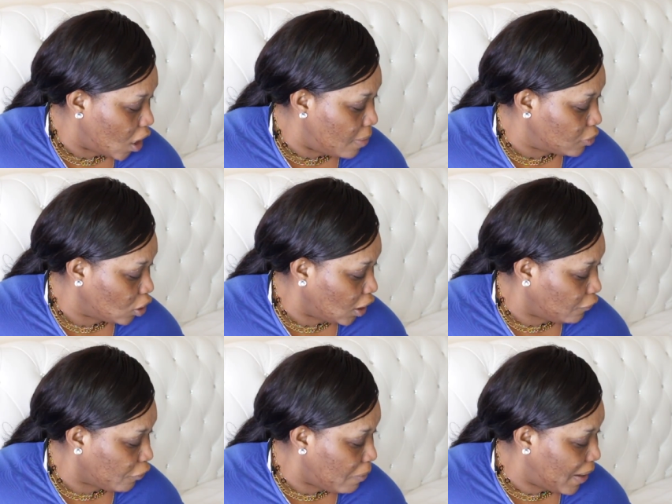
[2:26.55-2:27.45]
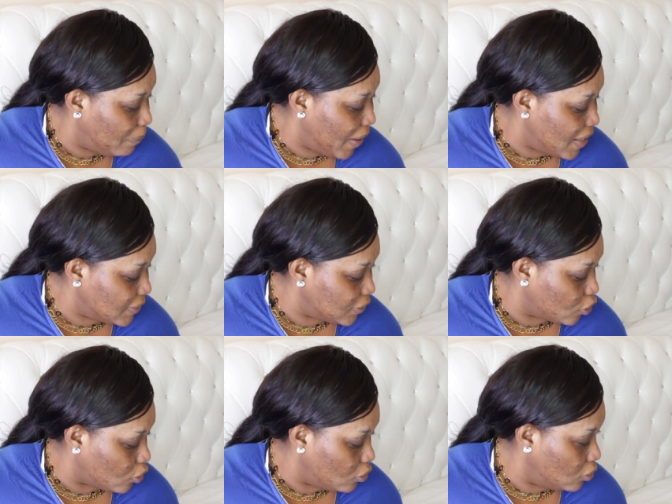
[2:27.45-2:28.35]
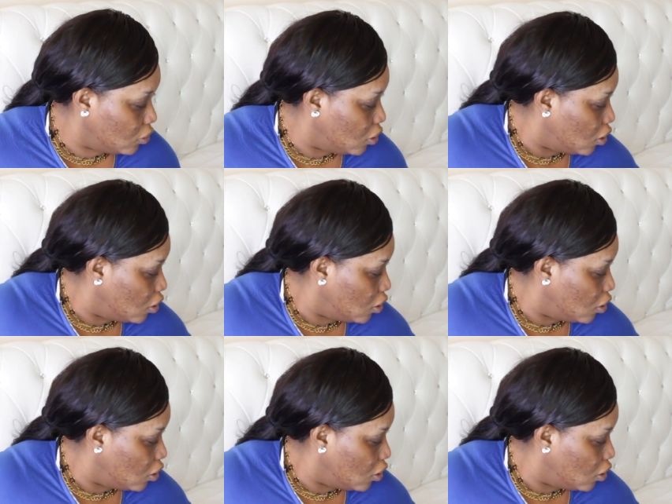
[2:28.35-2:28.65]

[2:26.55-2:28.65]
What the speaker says: I'm looking for my pencil.